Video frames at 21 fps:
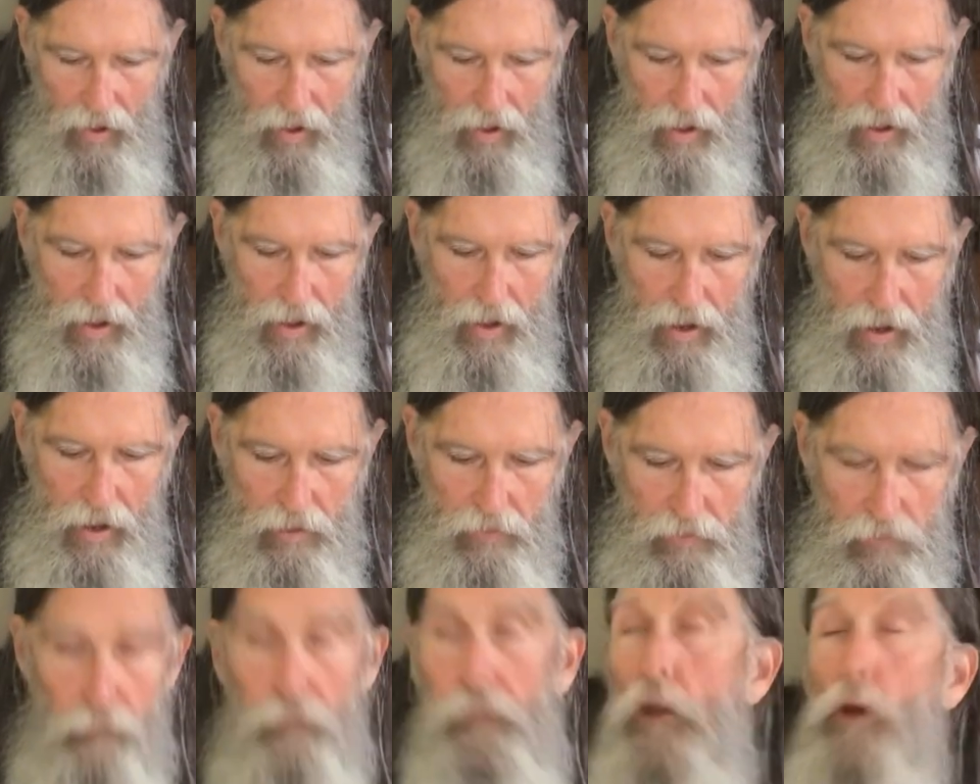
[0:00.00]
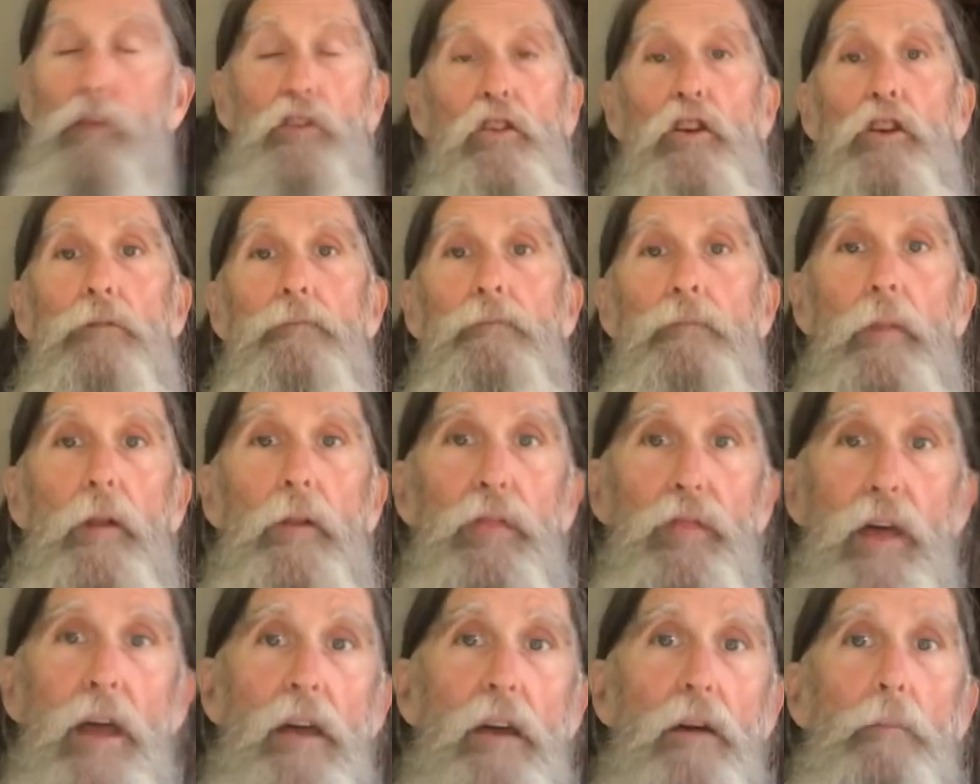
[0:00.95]
And the future
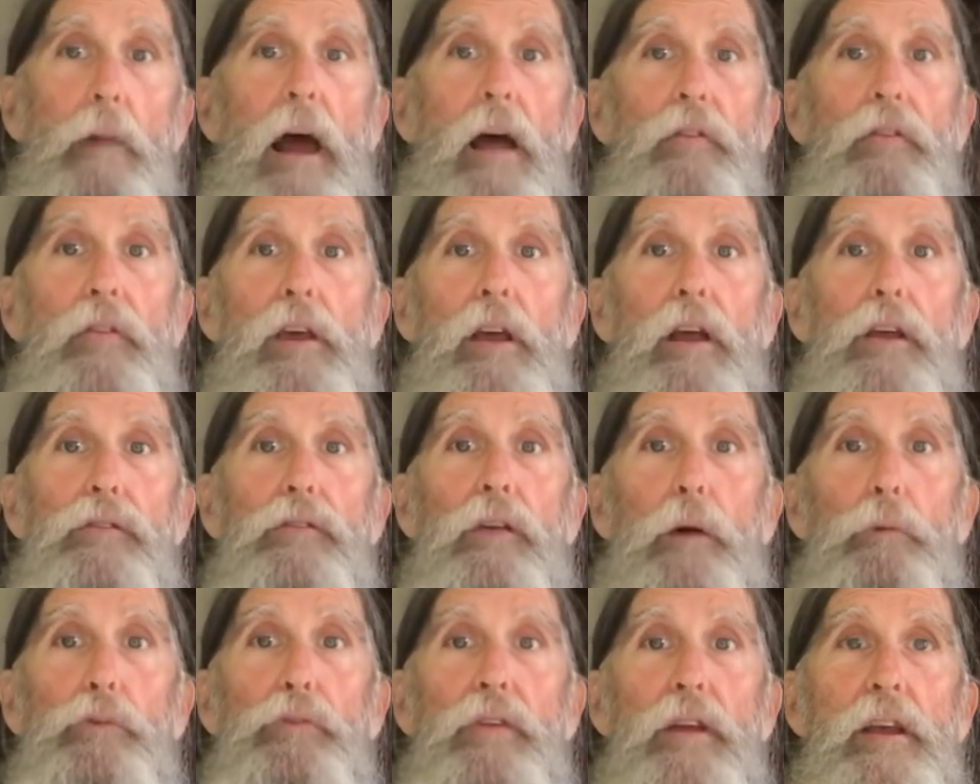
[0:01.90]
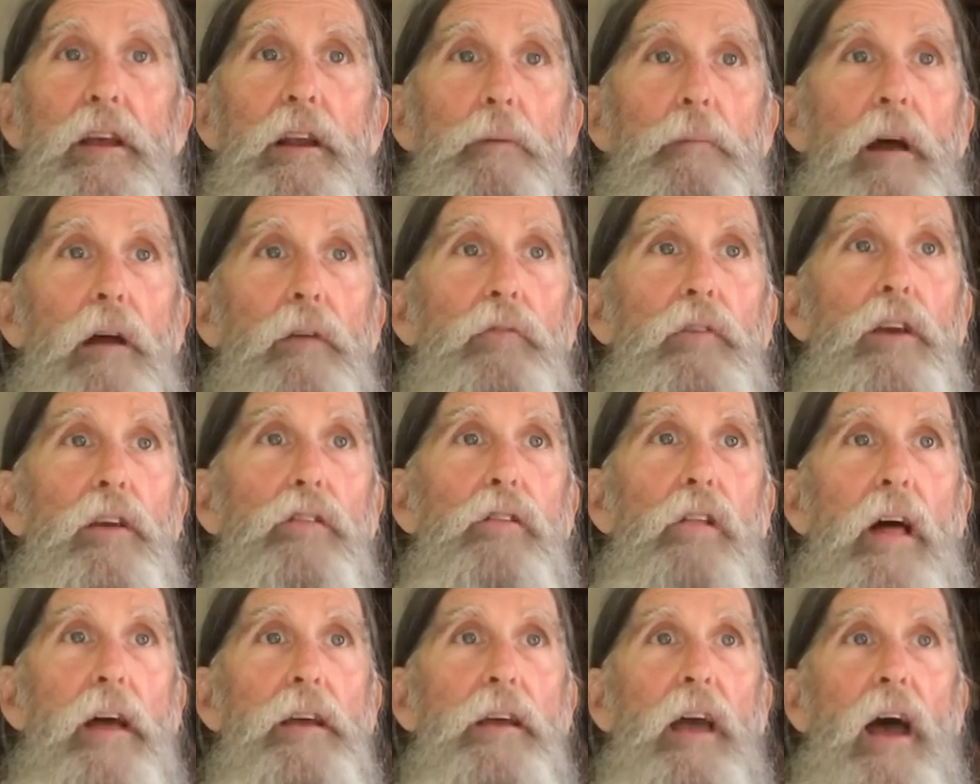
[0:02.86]
think about this. I was thinking about this
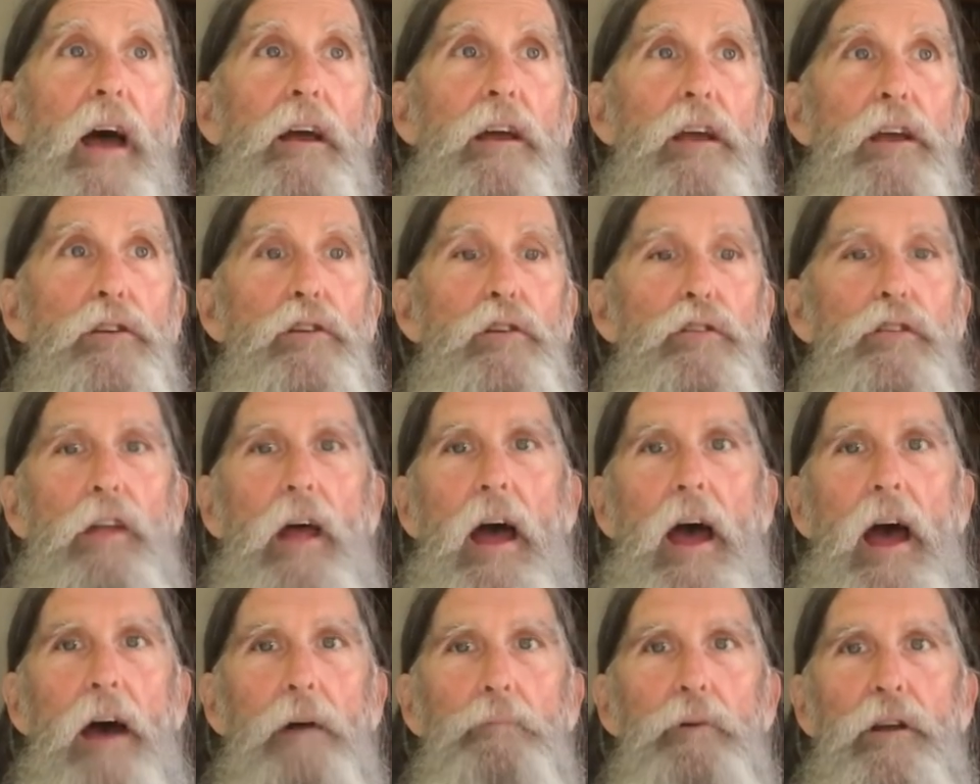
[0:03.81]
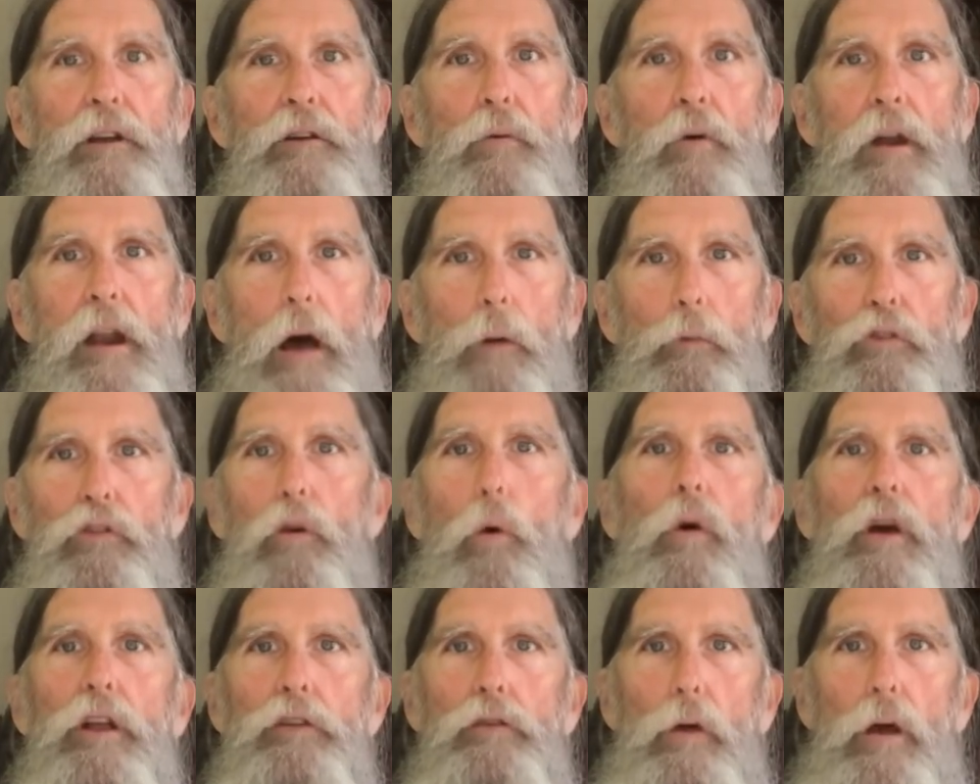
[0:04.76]
like I, it used to happen when I was
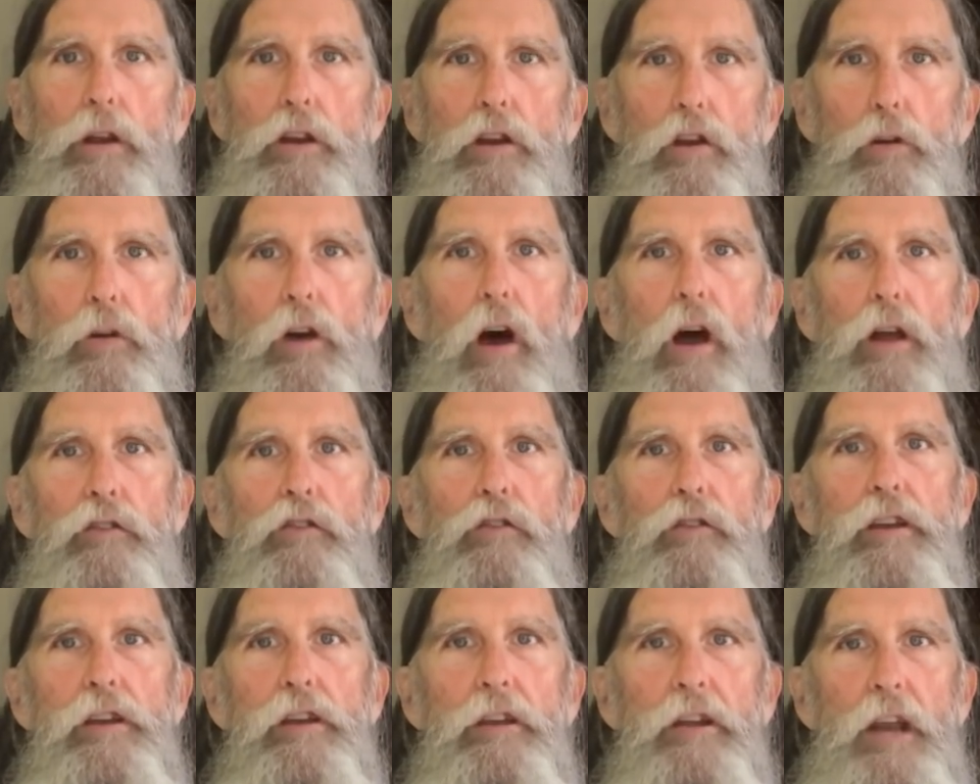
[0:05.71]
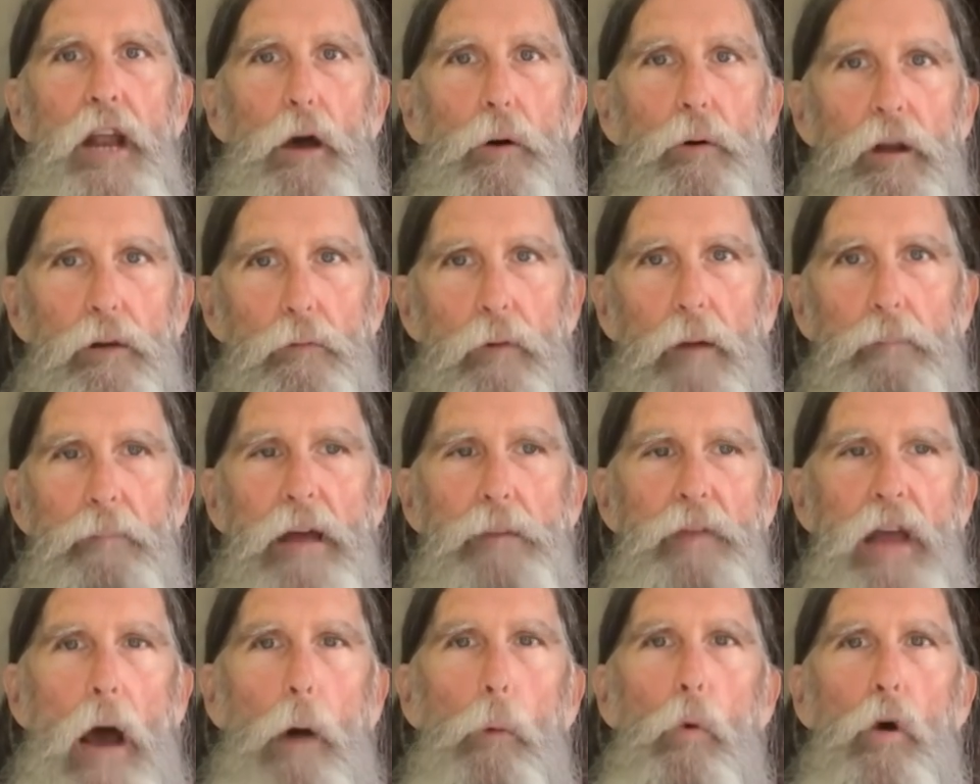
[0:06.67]
going to a new country, you know, and
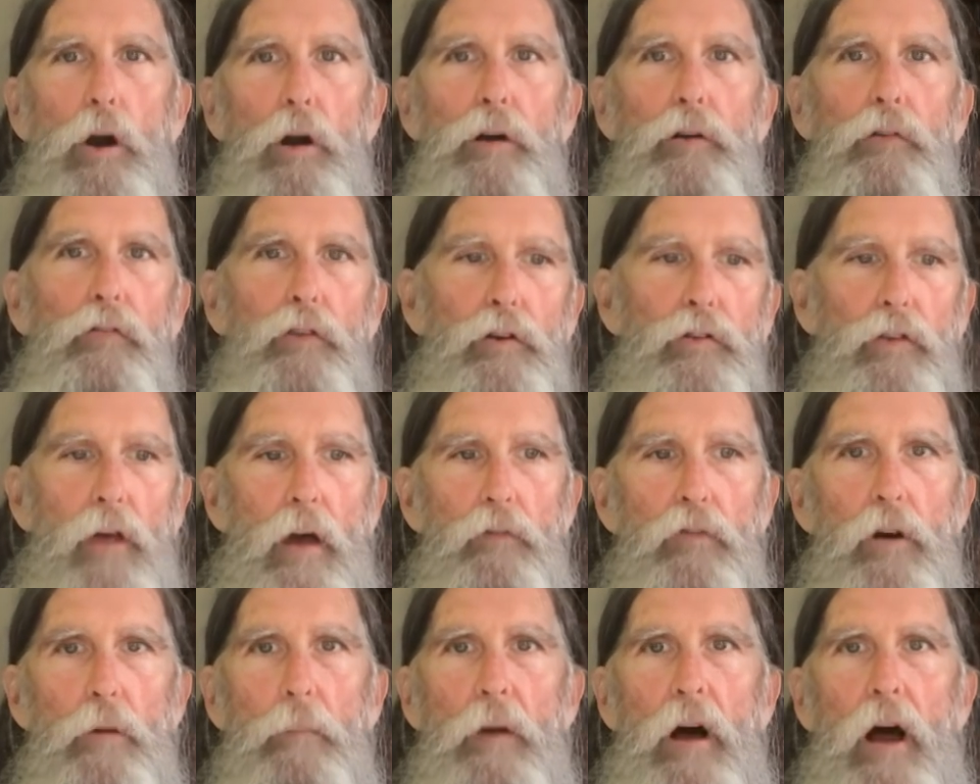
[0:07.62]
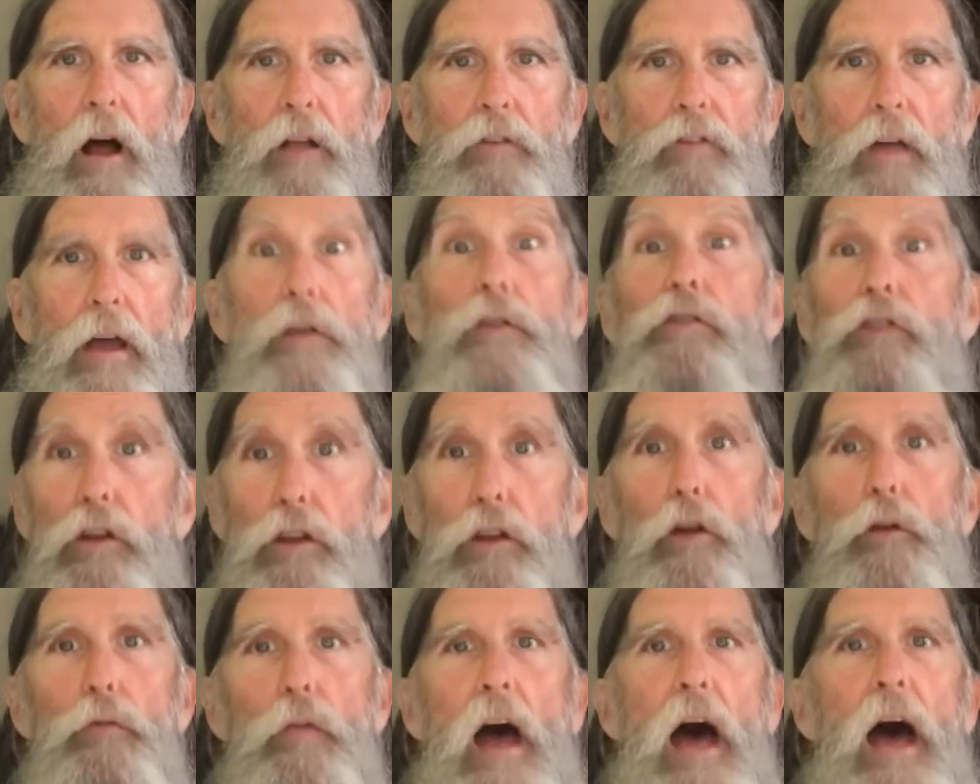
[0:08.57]
maybe I worked for several months. I used to
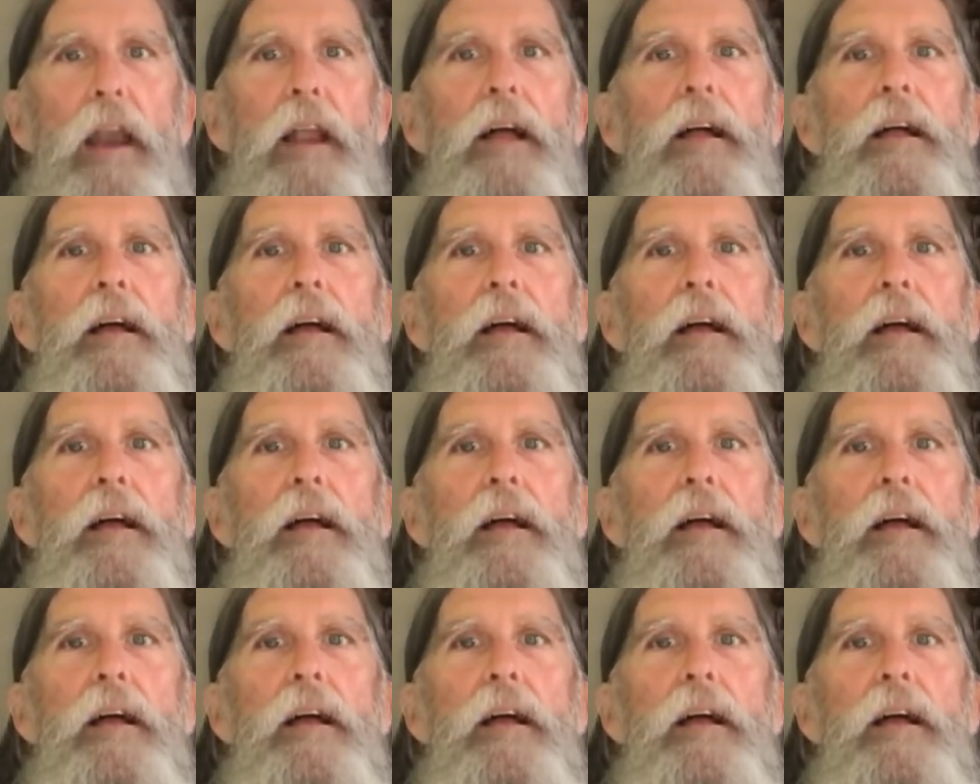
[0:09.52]
do that.